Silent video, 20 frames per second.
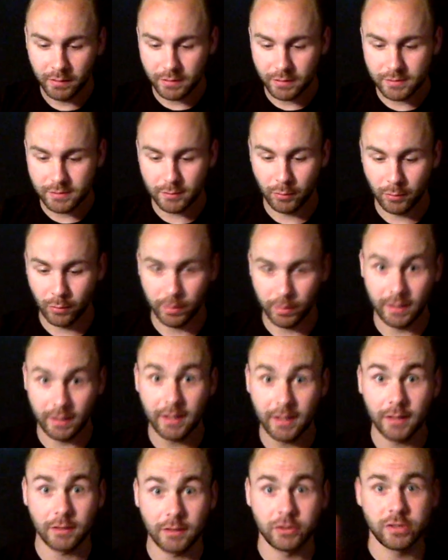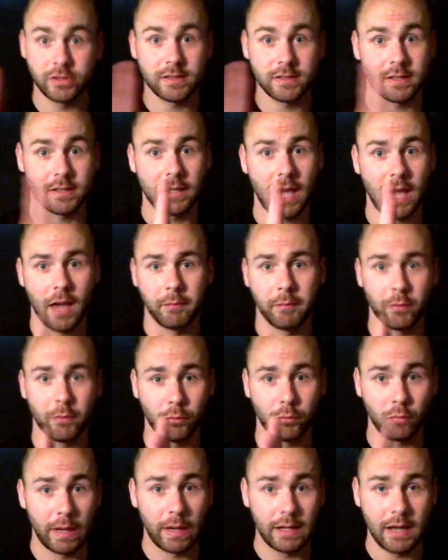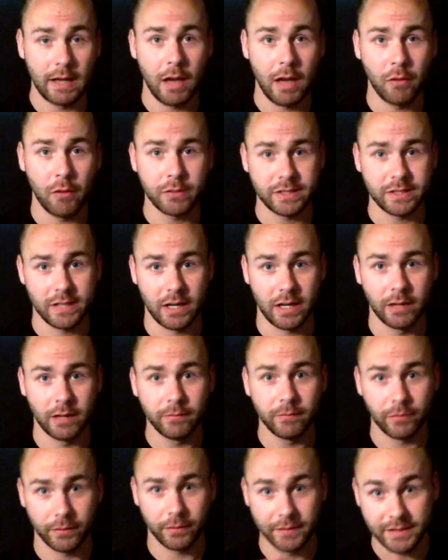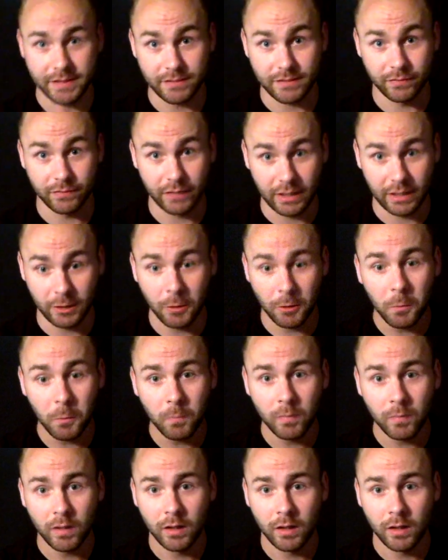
So to get just a camera right now set up for this video,